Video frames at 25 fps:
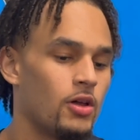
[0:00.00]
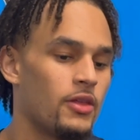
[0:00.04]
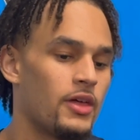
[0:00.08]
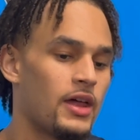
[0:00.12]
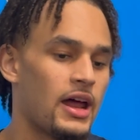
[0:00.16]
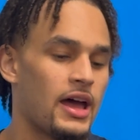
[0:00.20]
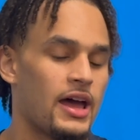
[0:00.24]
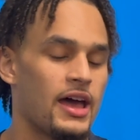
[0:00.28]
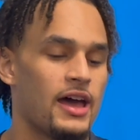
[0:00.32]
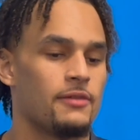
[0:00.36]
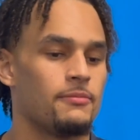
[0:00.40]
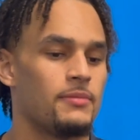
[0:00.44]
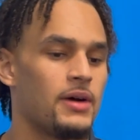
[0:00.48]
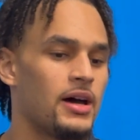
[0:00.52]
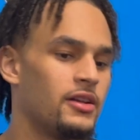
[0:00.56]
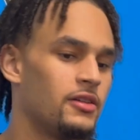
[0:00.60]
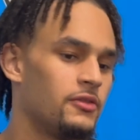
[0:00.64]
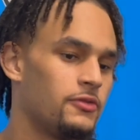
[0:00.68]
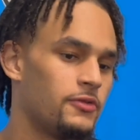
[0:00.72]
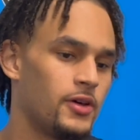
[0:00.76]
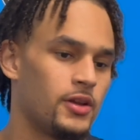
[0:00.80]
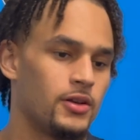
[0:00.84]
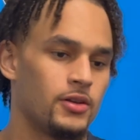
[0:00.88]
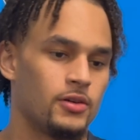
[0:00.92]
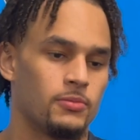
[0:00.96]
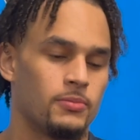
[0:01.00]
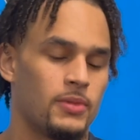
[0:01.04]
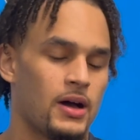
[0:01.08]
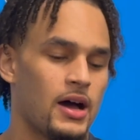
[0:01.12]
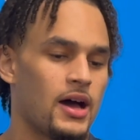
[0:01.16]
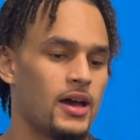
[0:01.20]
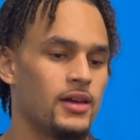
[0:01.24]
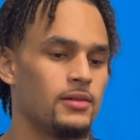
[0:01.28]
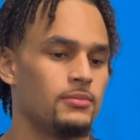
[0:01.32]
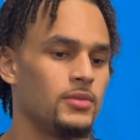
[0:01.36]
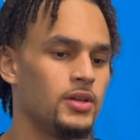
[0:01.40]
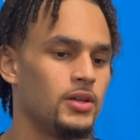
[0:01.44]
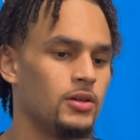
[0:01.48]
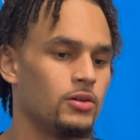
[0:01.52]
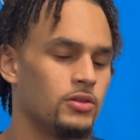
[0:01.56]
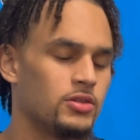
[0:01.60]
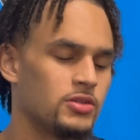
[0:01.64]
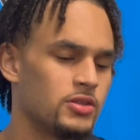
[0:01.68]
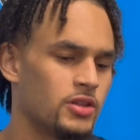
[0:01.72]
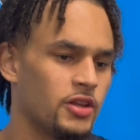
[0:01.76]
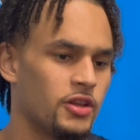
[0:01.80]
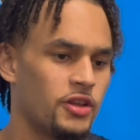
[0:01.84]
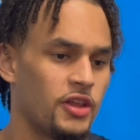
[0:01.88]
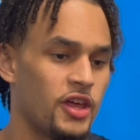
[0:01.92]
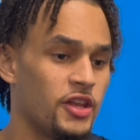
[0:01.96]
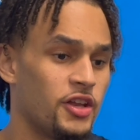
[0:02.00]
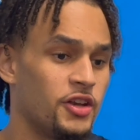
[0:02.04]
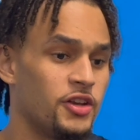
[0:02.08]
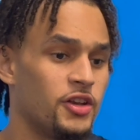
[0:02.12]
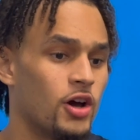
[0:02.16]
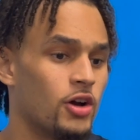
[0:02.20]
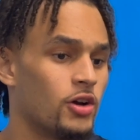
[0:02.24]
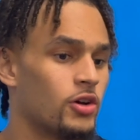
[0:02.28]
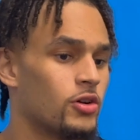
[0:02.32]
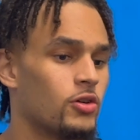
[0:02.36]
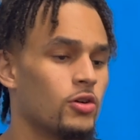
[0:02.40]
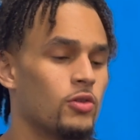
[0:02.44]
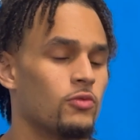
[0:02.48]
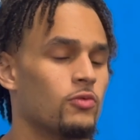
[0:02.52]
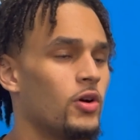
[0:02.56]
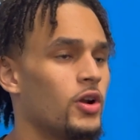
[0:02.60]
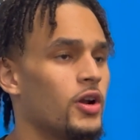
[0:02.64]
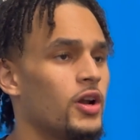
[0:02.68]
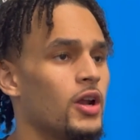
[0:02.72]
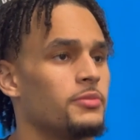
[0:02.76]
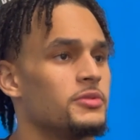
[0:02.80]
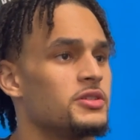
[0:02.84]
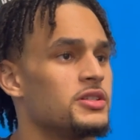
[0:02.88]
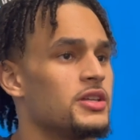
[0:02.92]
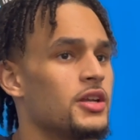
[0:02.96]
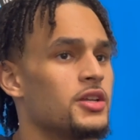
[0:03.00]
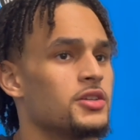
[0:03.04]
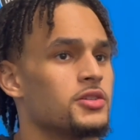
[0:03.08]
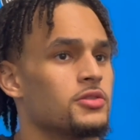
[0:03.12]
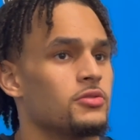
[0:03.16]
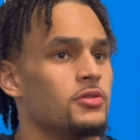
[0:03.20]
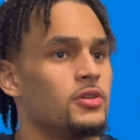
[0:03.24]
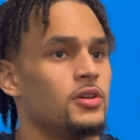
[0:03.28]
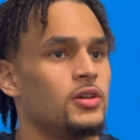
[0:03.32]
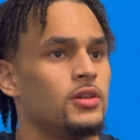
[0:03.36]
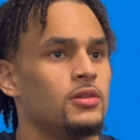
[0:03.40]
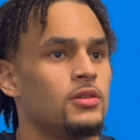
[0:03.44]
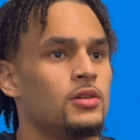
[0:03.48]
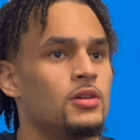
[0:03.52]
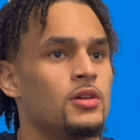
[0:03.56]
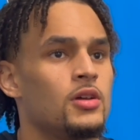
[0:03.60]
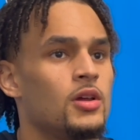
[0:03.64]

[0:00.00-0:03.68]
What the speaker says: that I have my defender behind me is in the dunker running up to set a screen.